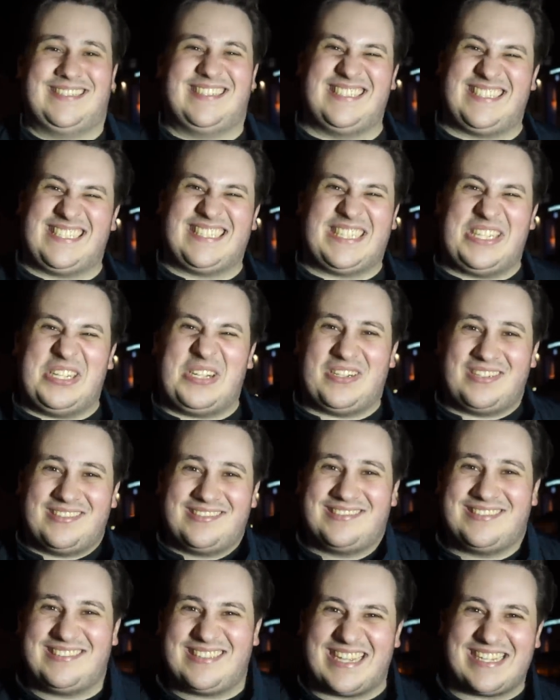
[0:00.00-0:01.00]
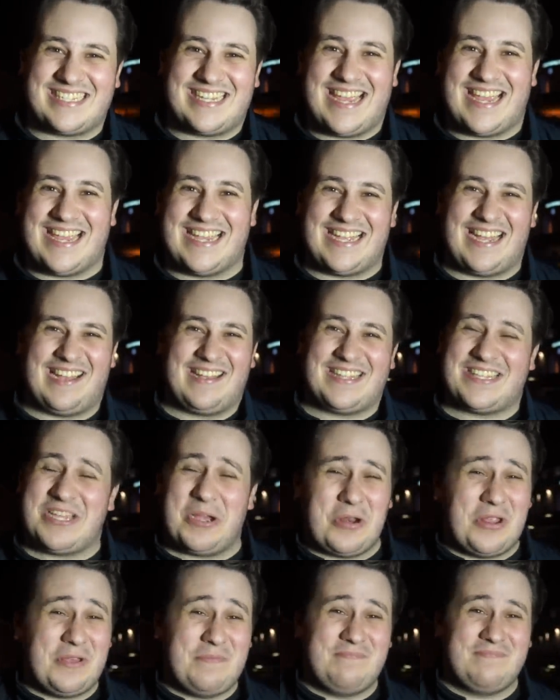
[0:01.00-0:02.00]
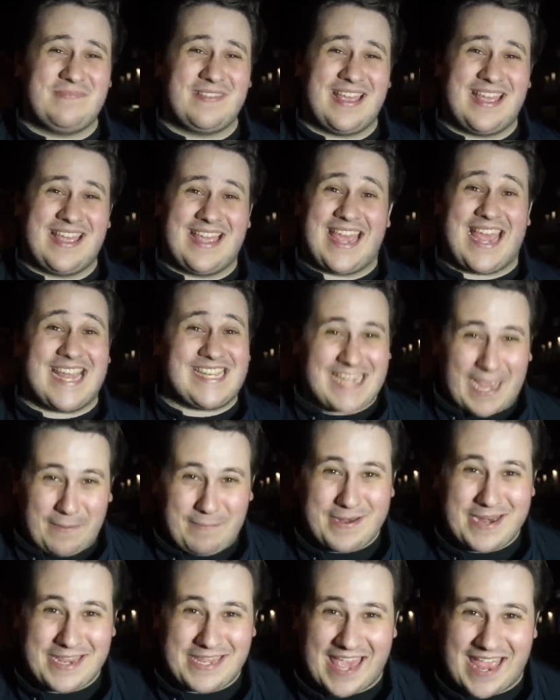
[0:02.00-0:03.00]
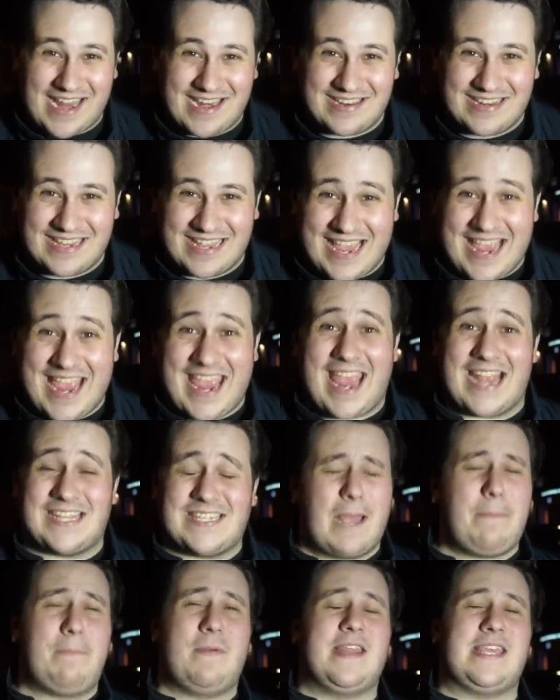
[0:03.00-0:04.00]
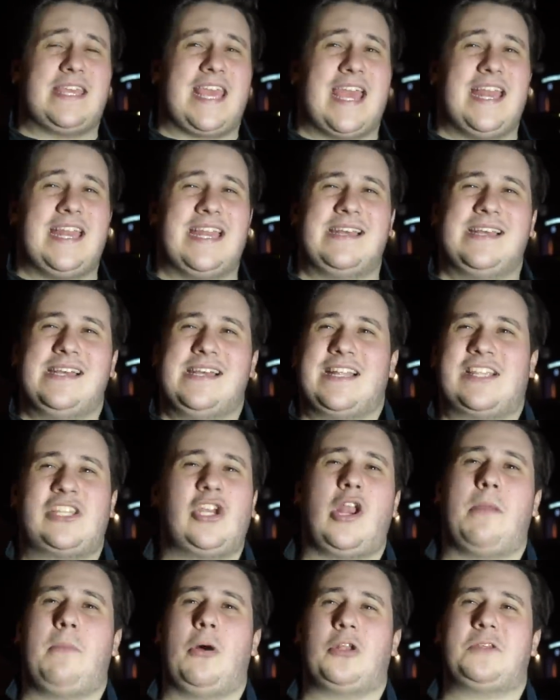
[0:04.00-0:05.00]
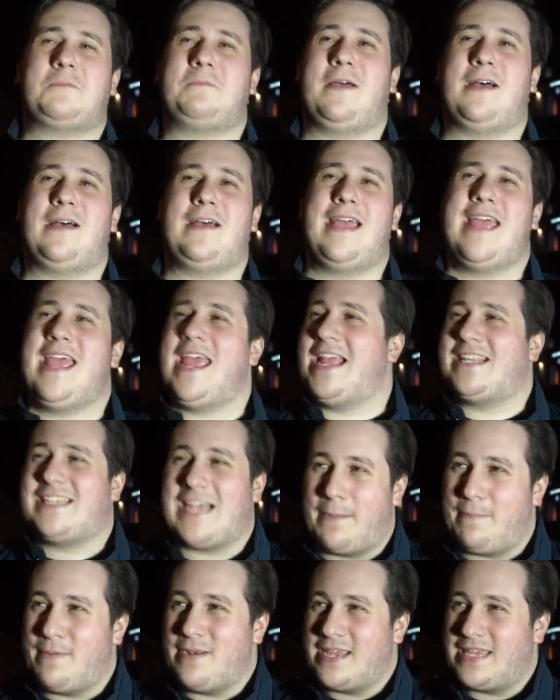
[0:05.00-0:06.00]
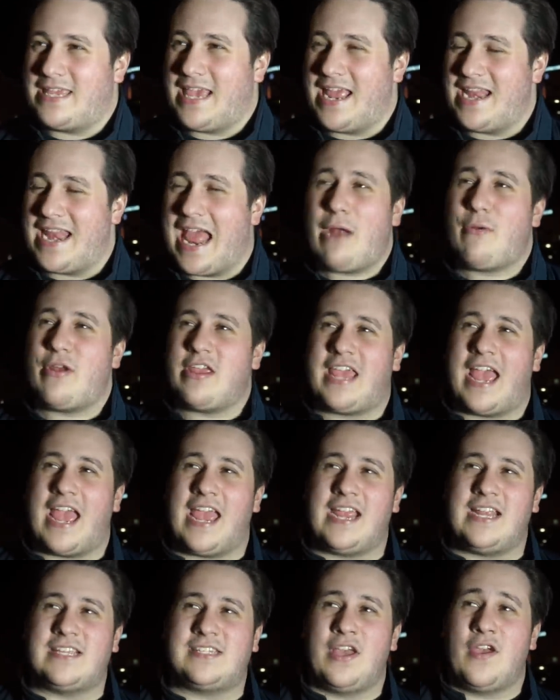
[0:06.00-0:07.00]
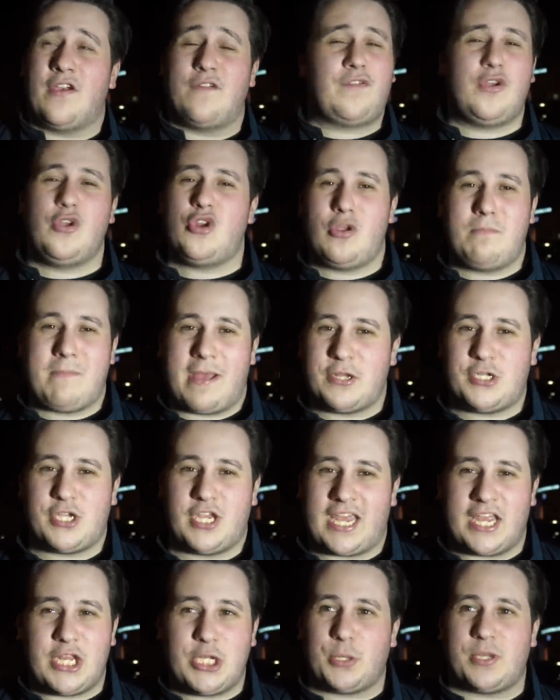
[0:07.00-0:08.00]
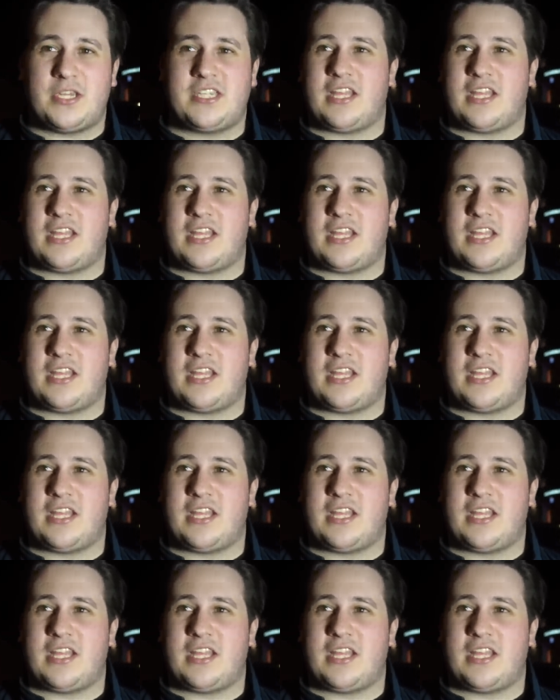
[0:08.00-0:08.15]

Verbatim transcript: says a lot, doesn't it? Tottenham, it's happened again. It's happened again. Tottenham Hotspur, it's happened again. Harry Kane's voodoo magic injury